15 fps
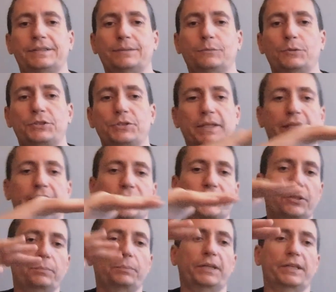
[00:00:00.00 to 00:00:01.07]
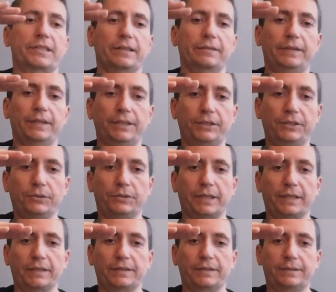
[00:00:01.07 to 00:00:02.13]
once you get like a surplus of it, you
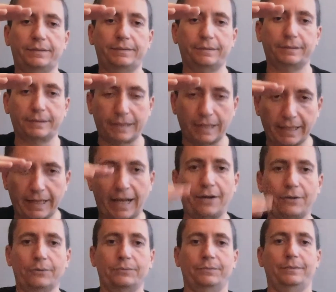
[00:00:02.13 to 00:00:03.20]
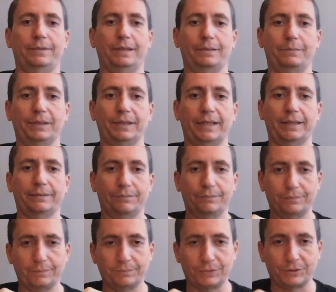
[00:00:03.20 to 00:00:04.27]
can take out and be like,
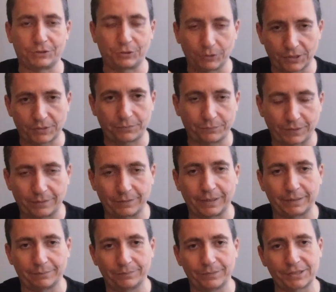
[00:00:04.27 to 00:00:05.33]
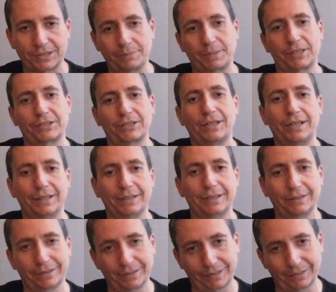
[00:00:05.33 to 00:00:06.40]
do this, like listen to my song
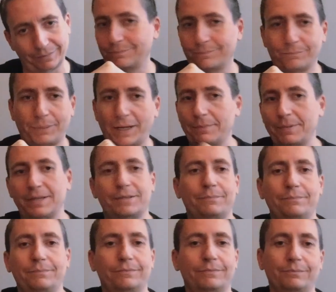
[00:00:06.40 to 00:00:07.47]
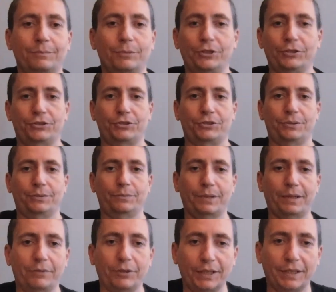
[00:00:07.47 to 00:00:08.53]
or buy my merch or
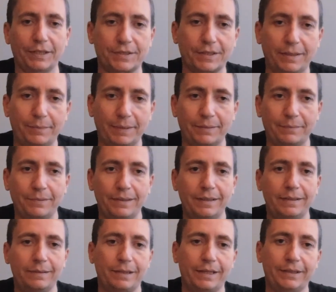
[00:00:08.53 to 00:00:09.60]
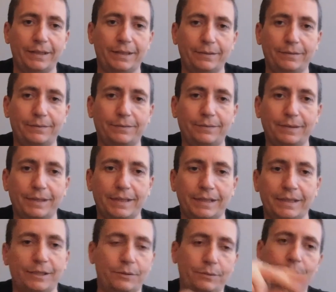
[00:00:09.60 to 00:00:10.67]
whatever it is, you know what I mean? And then
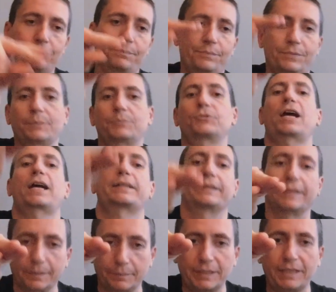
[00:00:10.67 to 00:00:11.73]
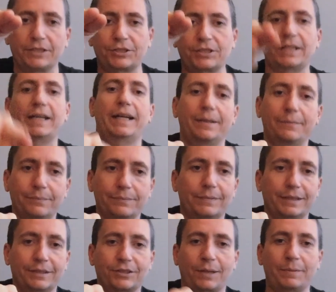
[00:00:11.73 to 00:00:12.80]
you subtract a little bit each time.
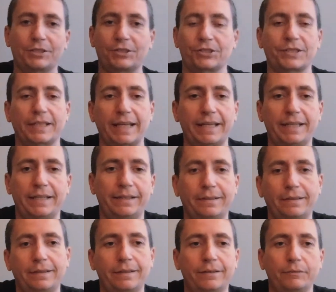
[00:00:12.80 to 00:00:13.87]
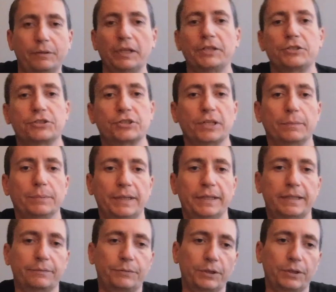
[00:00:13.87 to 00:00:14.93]
I mean, it's just like any relationship. Like
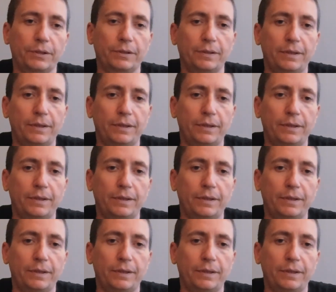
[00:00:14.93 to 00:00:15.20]
if you're